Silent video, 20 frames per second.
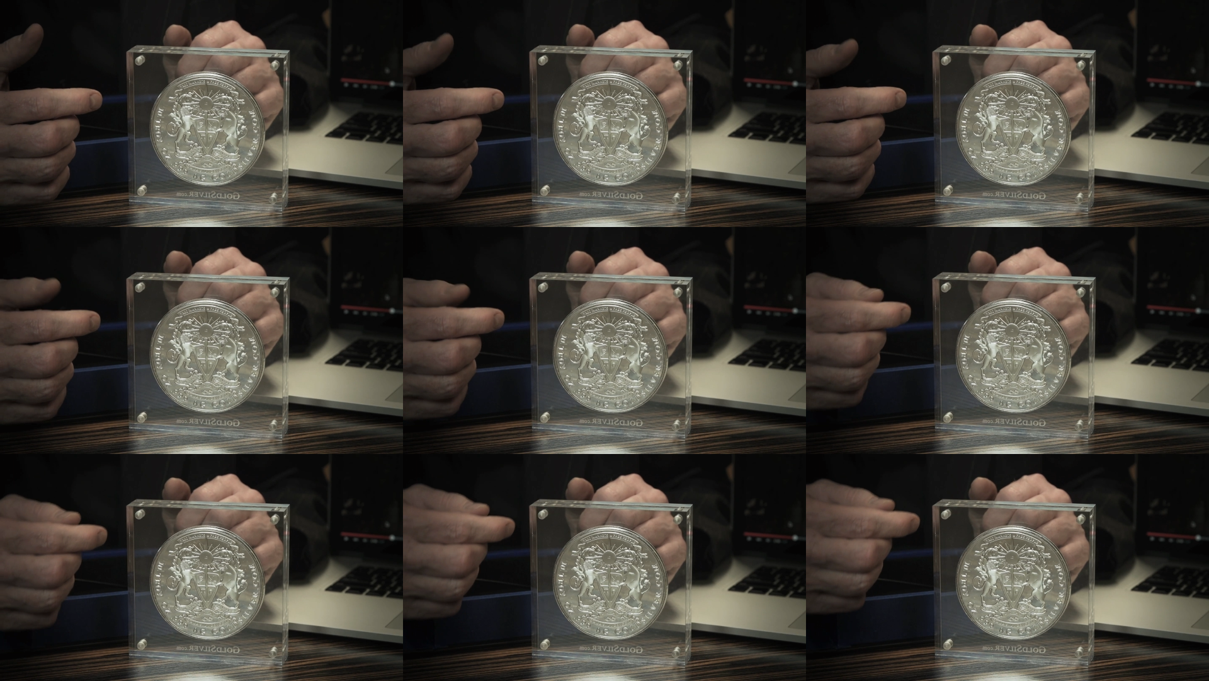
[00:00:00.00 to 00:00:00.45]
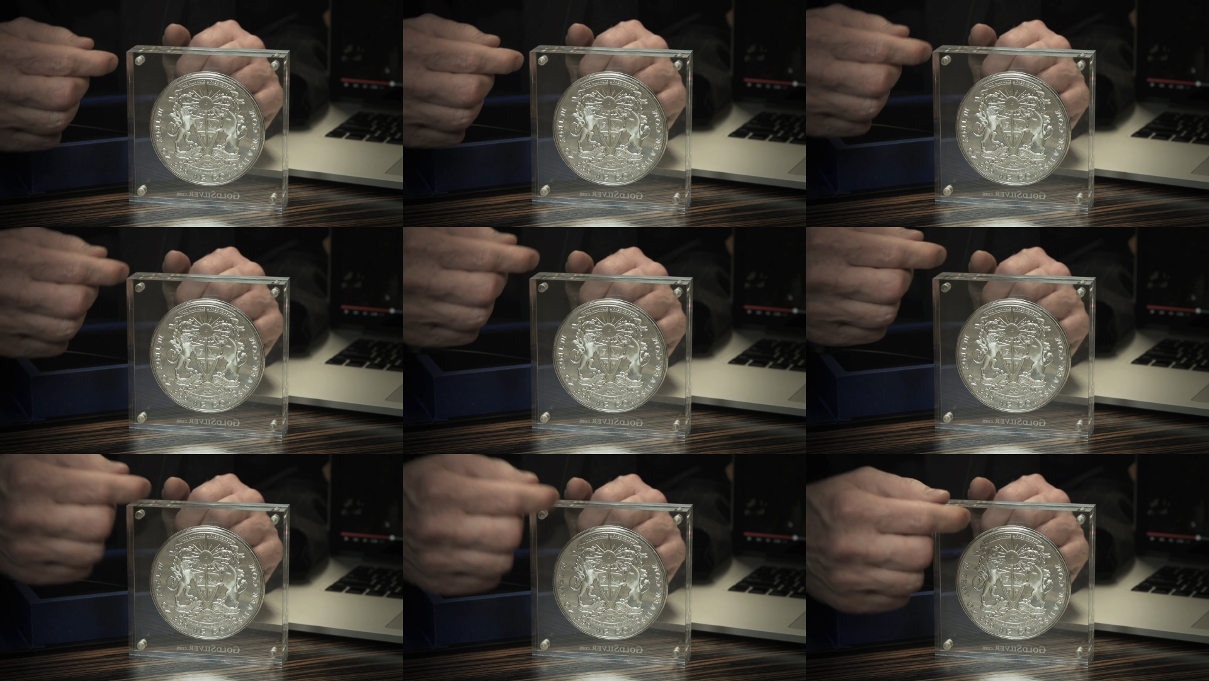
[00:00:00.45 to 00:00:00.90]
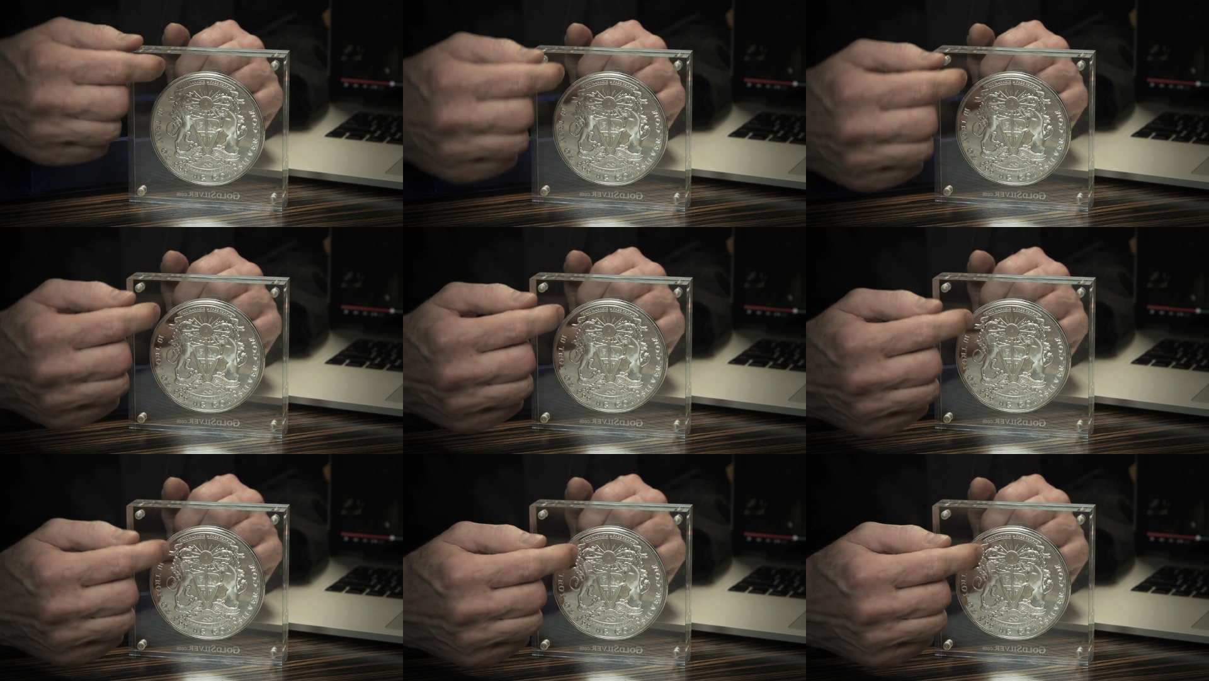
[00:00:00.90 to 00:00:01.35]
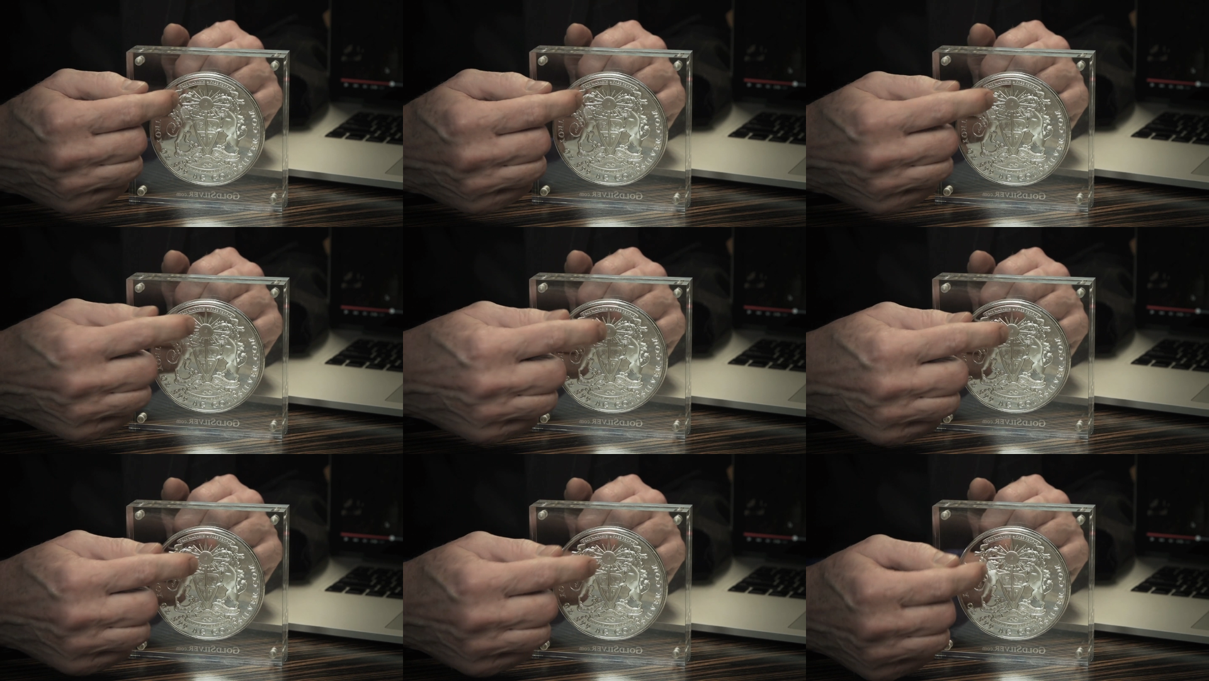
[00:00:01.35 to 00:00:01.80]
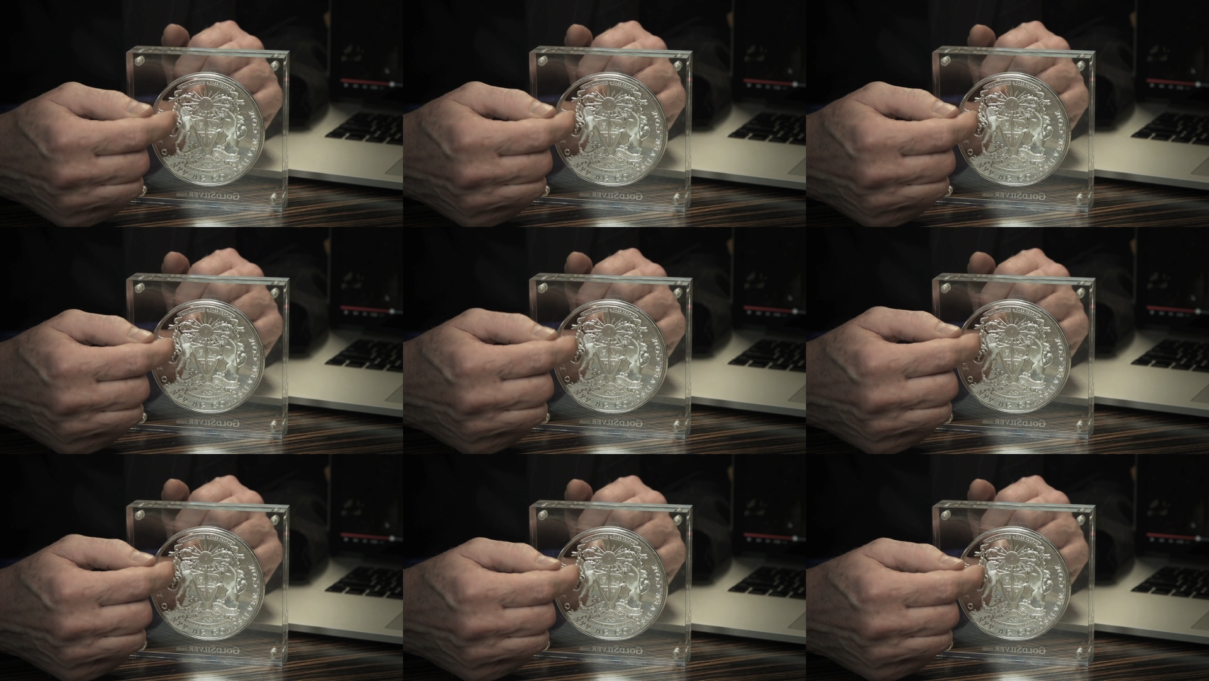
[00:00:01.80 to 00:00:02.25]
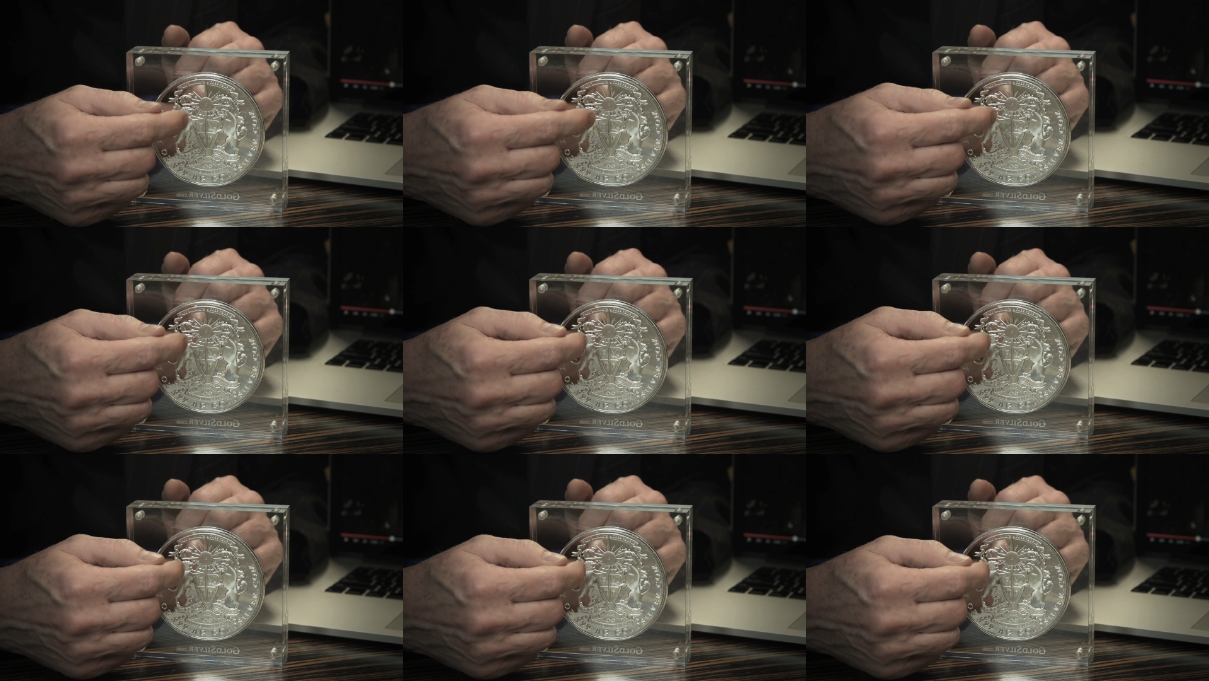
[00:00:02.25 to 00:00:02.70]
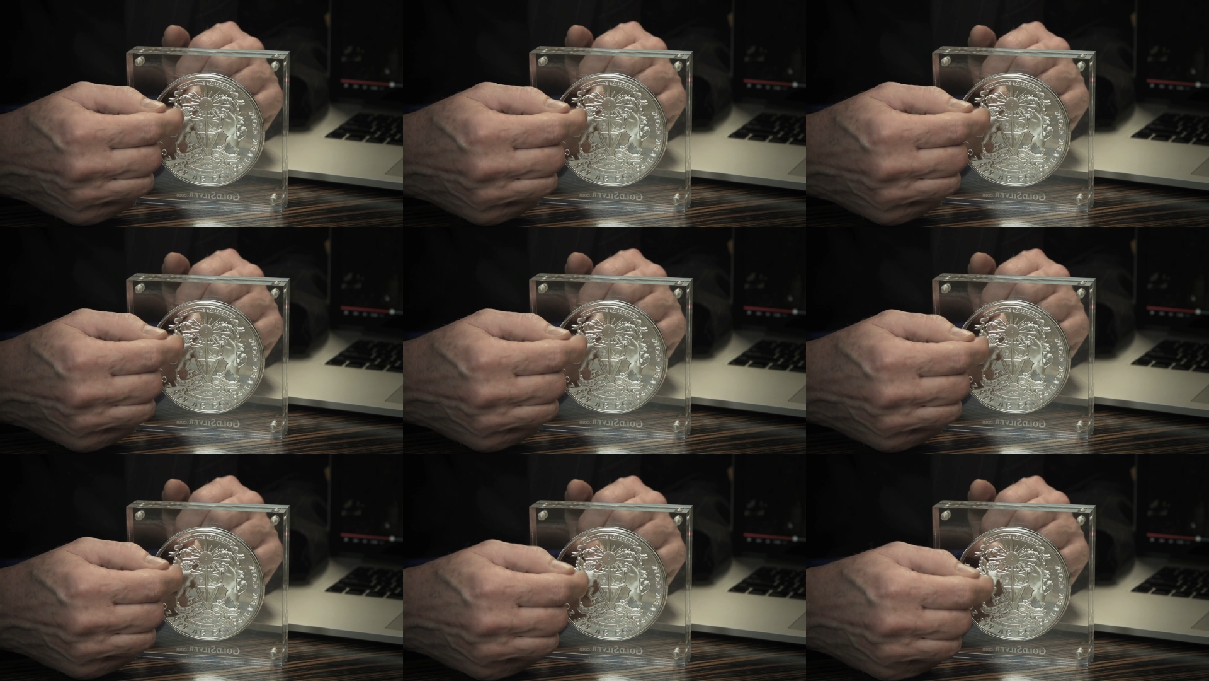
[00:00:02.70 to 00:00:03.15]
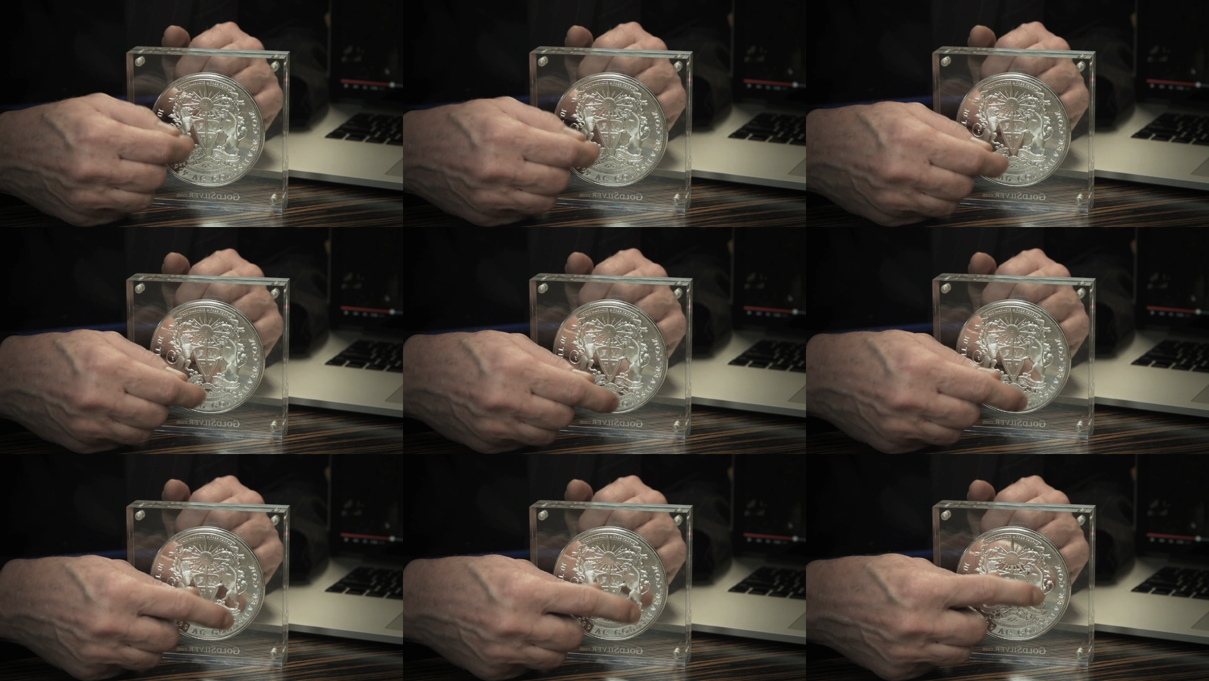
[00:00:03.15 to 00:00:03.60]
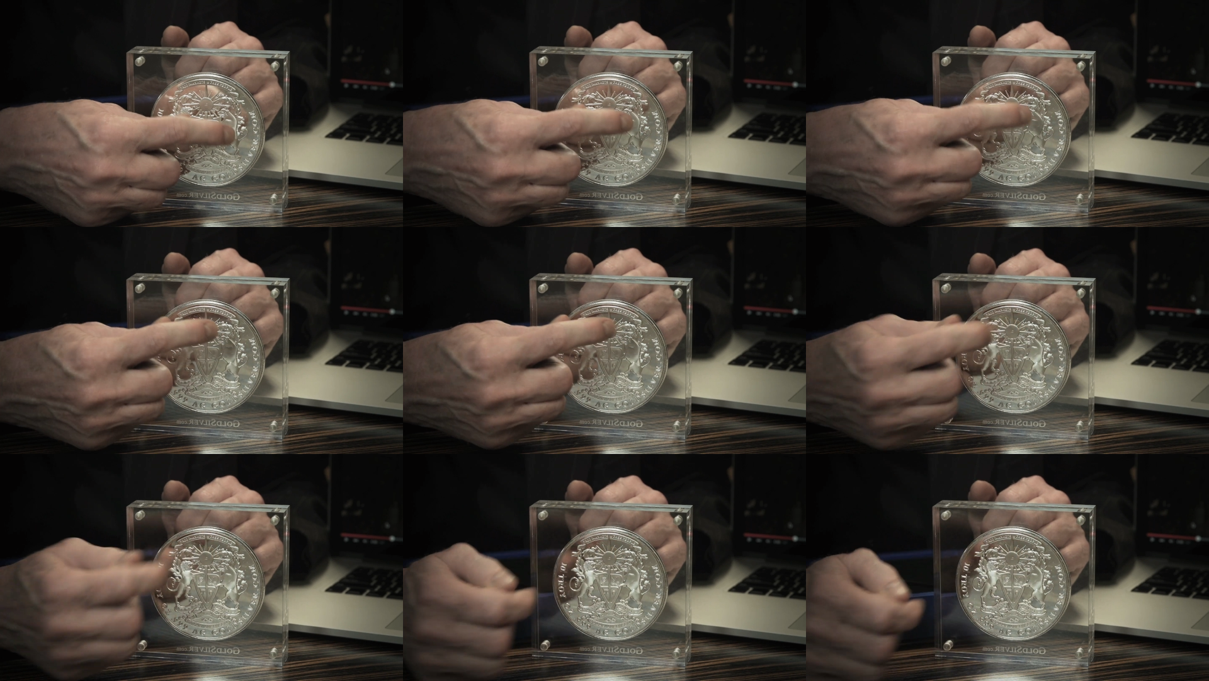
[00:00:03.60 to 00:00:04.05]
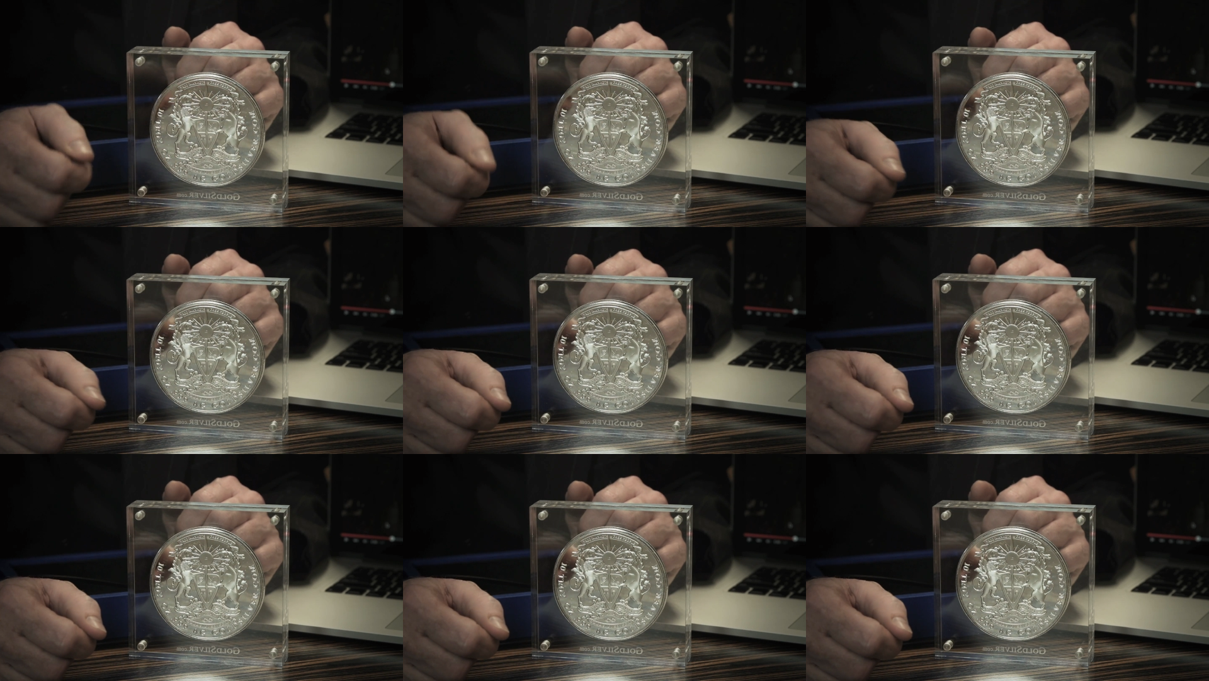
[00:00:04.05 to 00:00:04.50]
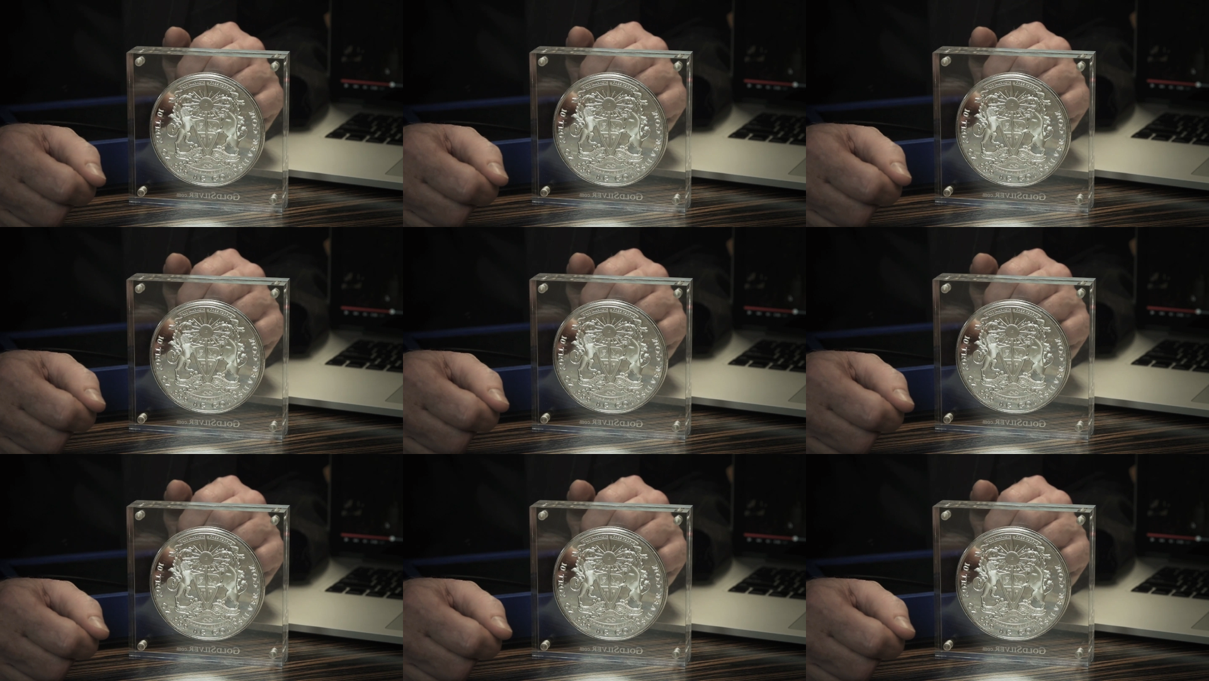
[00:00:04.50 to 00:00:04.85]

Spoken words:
No face is visible, so there are no lips to read.